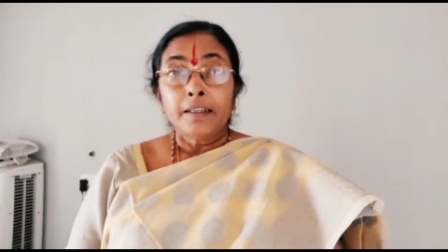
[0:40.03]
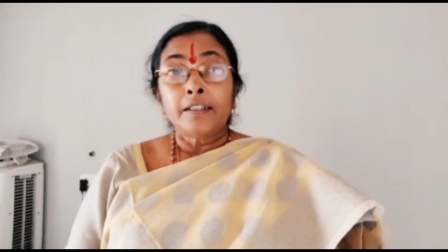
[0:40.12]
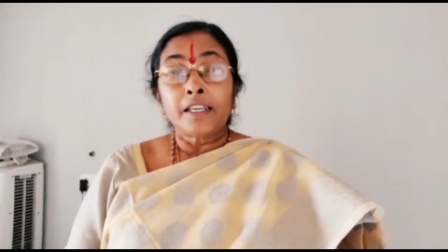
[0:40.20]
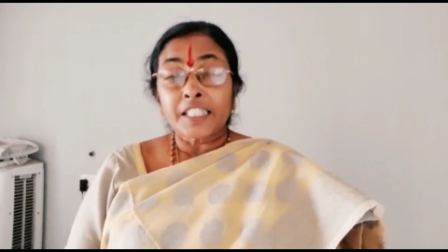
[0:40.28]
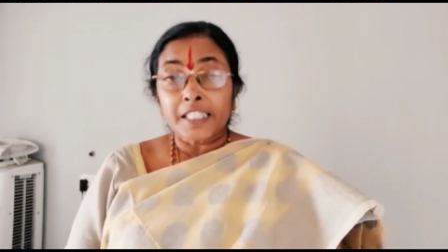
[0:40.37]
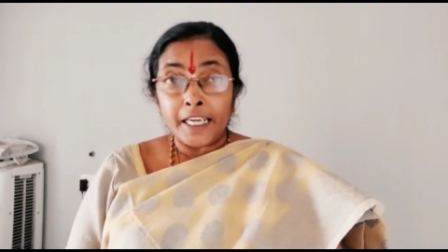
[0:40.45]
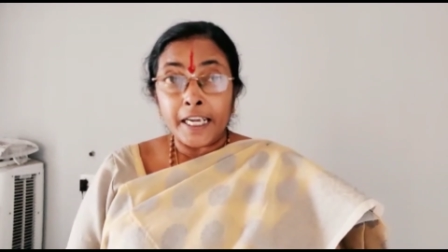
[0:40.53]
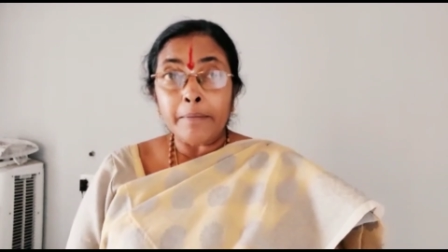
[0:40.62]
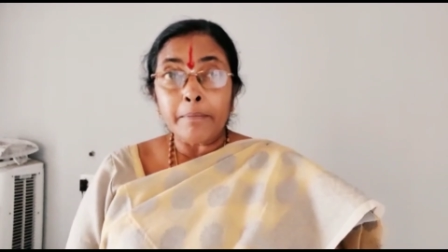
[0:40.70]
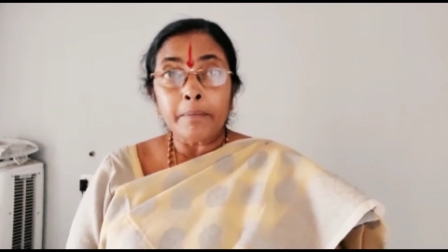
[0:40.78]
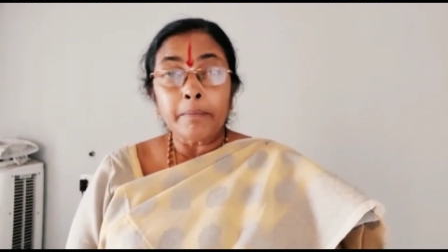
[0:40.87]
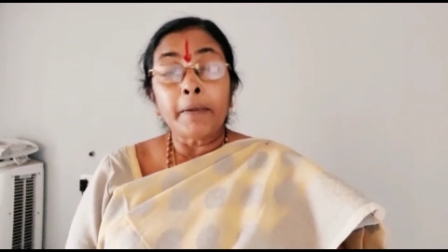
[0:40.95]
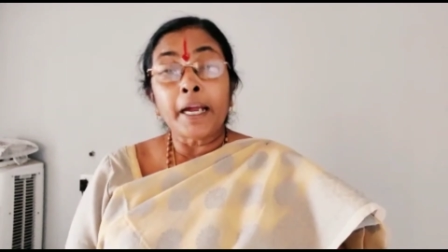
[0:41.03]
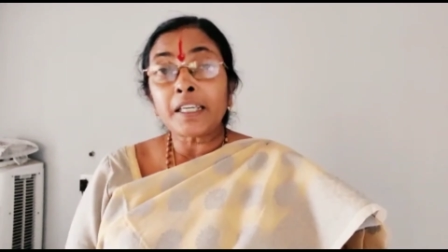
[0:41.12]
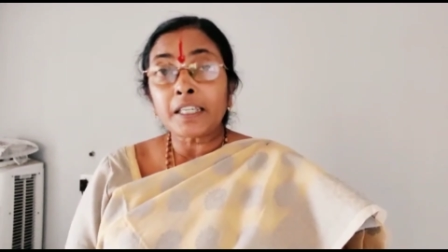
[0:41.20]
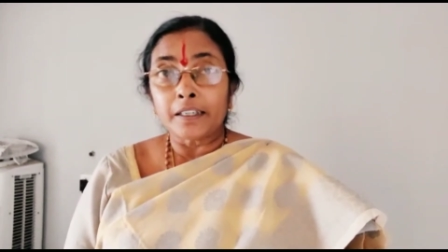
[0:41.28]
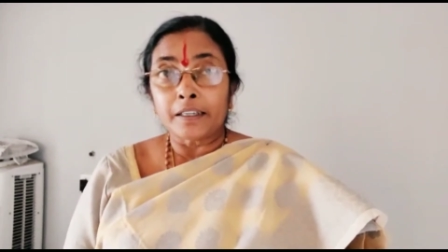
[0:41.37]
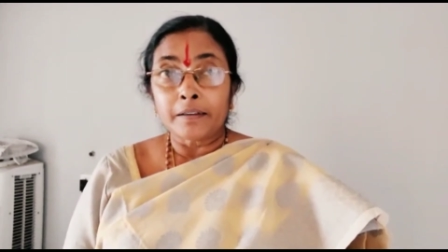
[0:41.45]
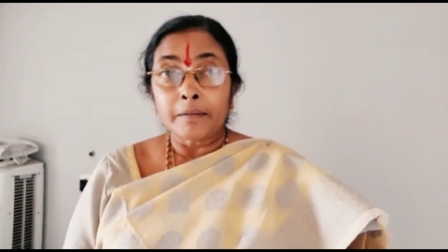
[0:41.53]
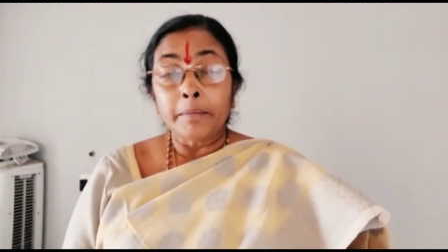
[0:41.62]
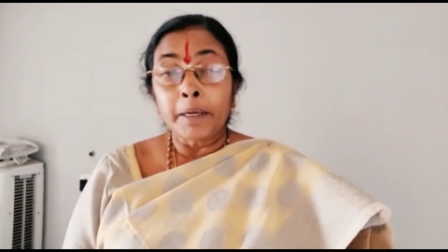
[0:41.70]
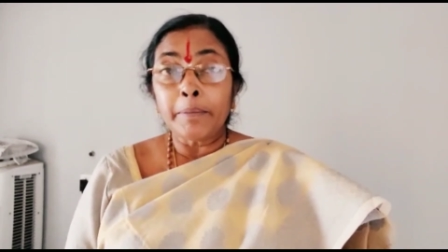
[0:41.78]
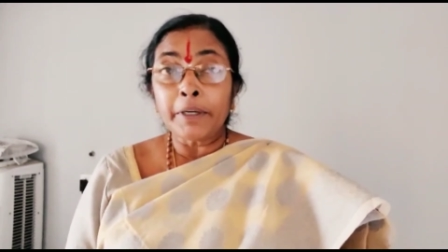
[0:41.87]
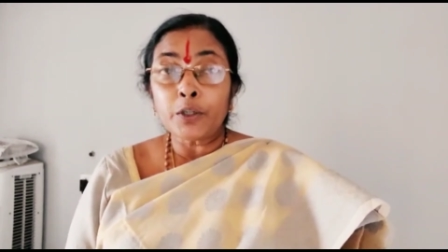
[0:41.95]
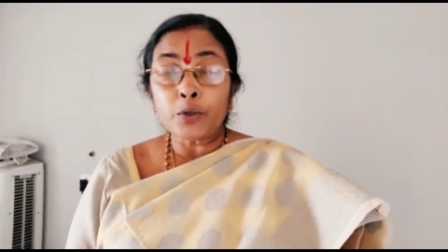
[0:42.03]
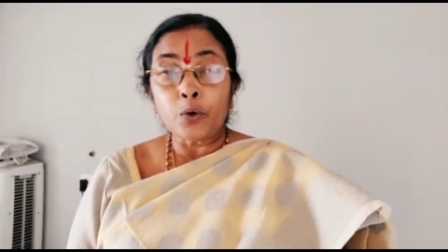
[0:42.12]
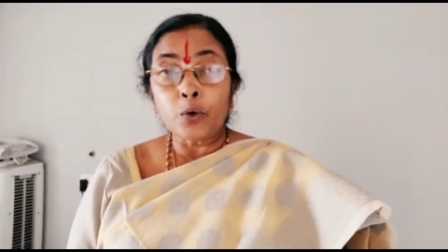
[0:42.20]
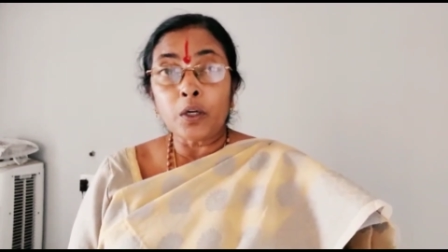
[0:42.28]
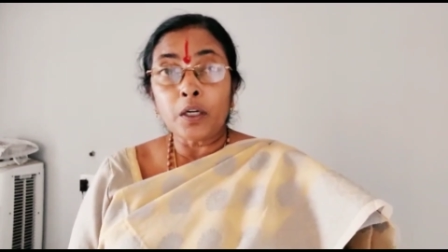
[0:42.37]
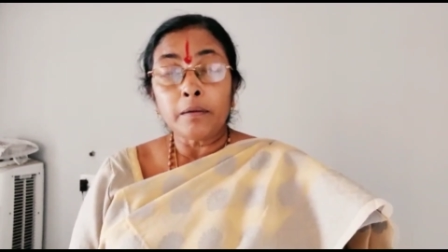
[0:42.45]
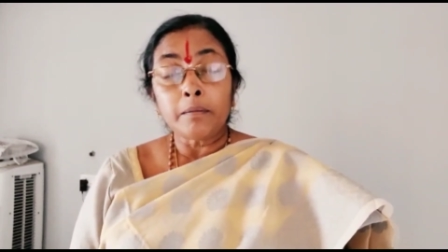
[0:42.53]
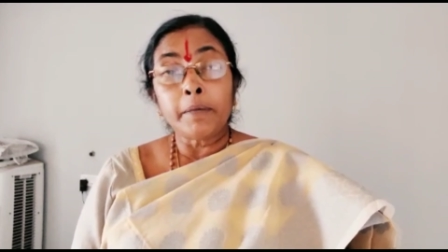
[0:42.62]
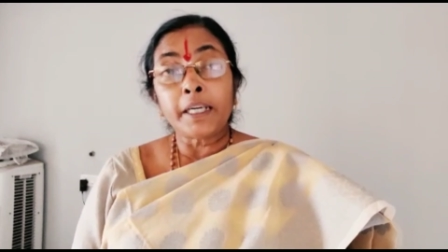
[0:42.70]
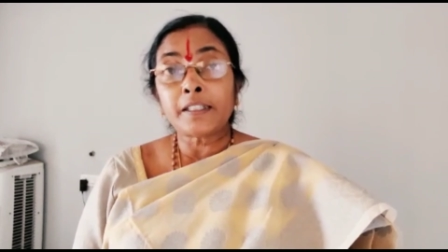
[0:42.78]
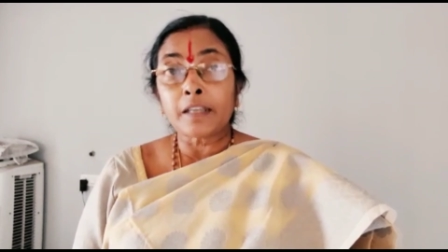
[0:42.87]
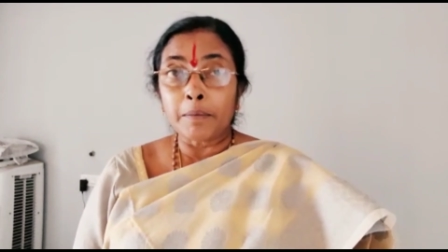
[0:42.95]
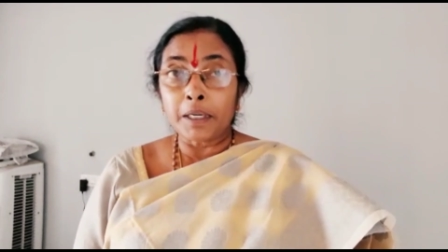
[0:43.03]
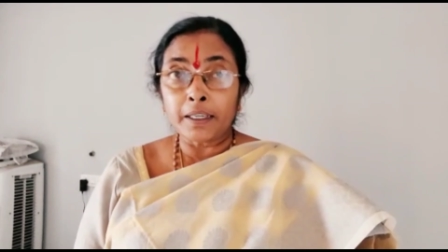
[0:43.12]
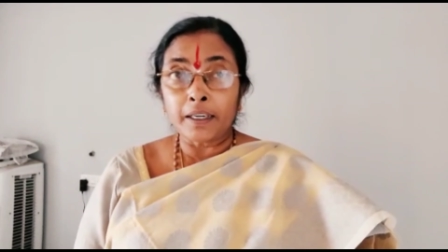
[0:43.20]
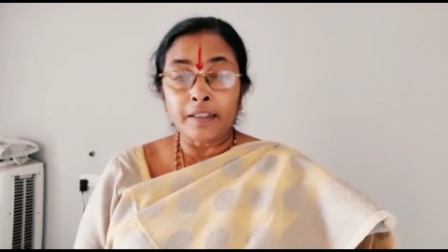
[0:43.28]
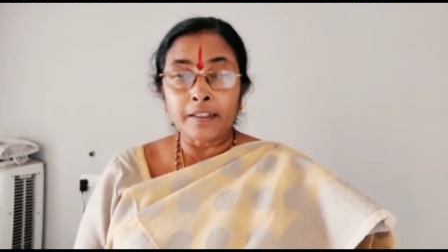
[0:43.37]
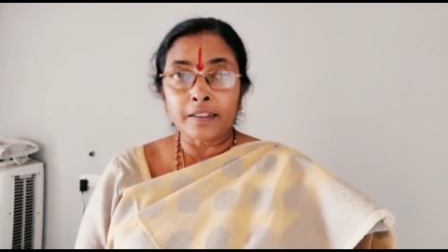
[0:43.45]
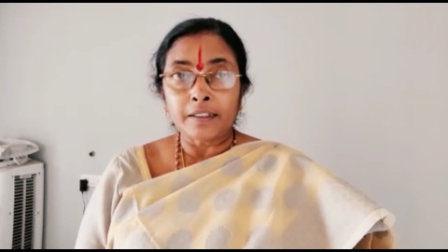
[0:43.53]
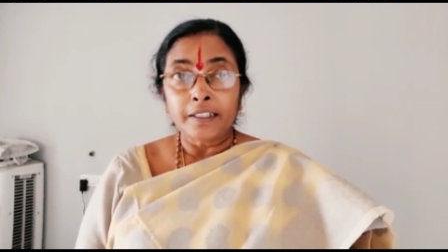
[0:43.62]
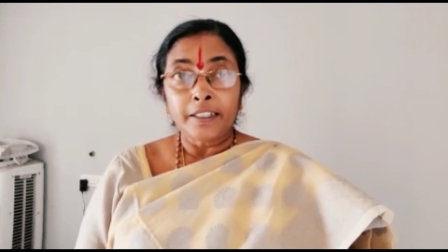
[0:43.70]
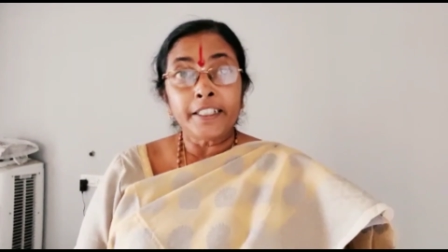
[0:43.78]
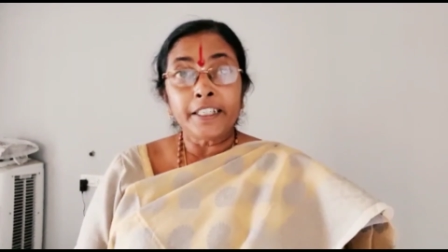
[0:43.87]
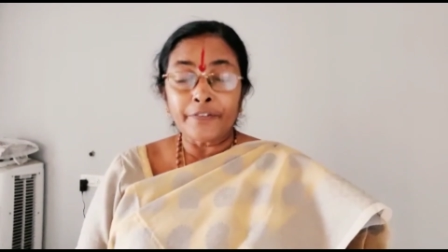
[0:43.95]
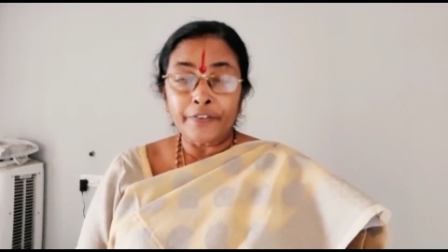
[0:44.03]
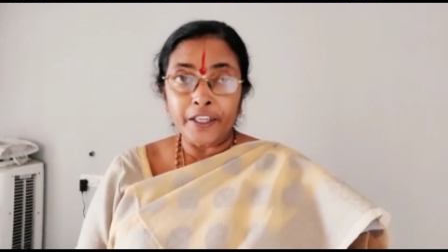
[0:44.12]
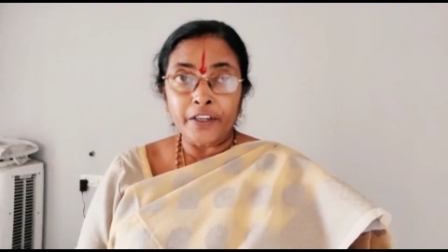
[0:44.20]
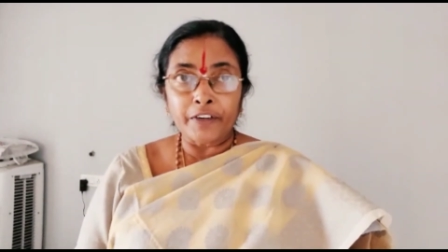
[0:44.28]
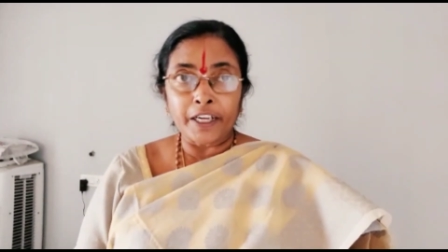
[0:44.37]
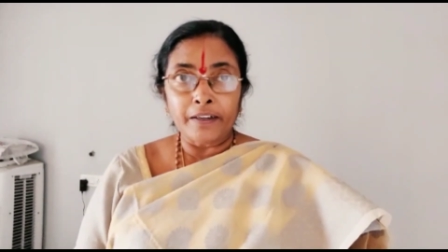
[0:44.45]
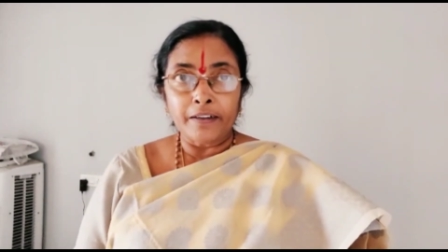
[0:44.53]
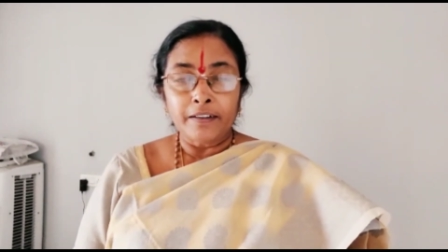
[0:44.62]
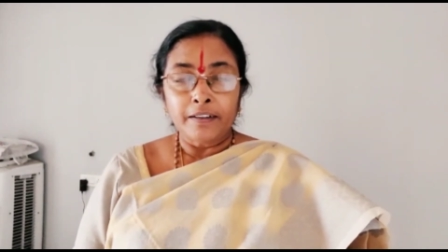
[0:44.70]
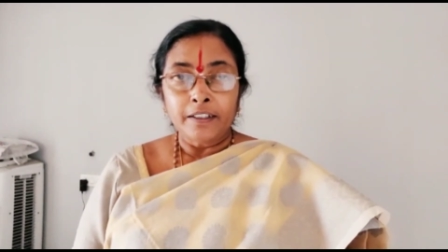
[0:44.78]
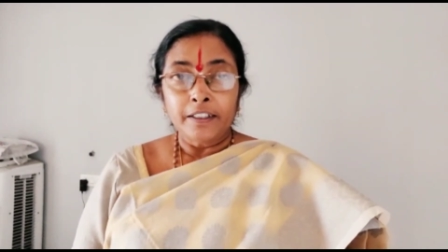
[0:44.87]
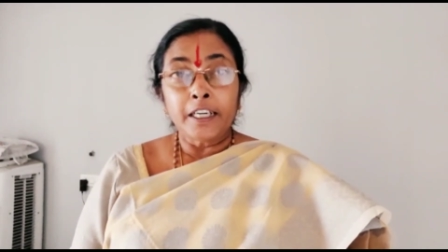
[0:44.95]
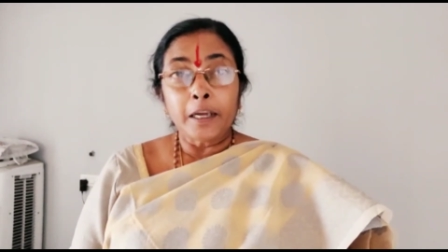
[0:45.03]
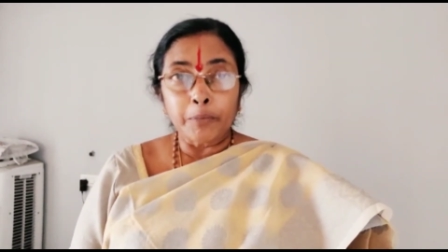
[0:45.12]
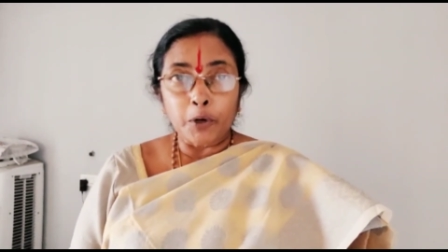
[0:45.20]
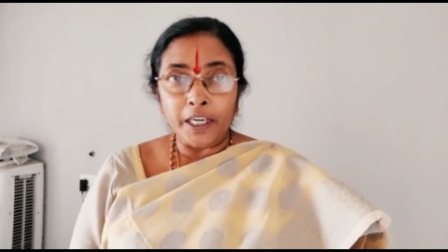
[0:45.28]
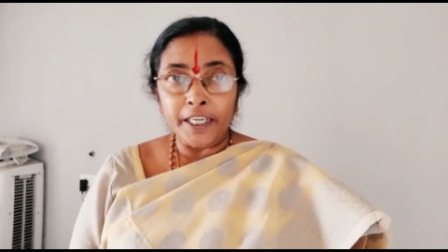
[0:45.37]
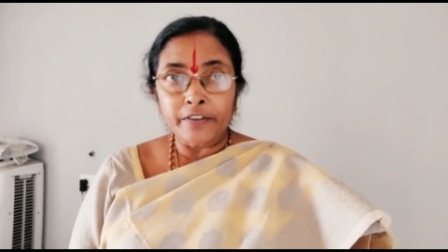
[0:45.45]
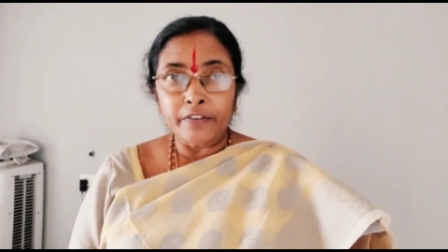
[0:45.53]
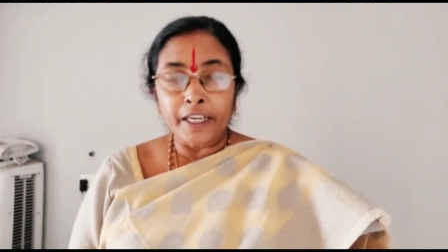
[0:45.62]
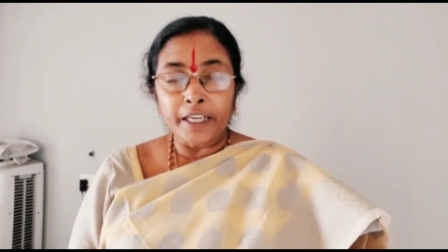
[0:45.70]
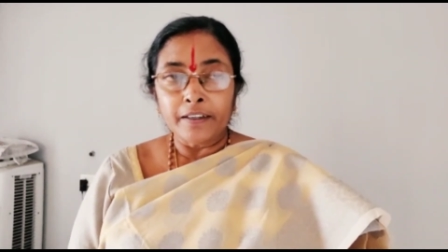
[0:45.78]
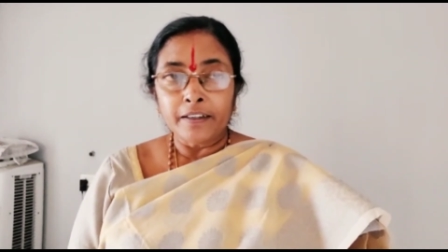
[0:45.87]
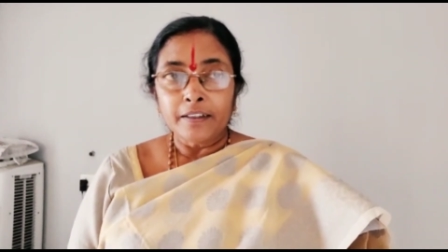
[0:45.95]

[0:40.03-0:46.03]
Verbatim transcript: The same matter may be told by some other else in different way, in a polite way.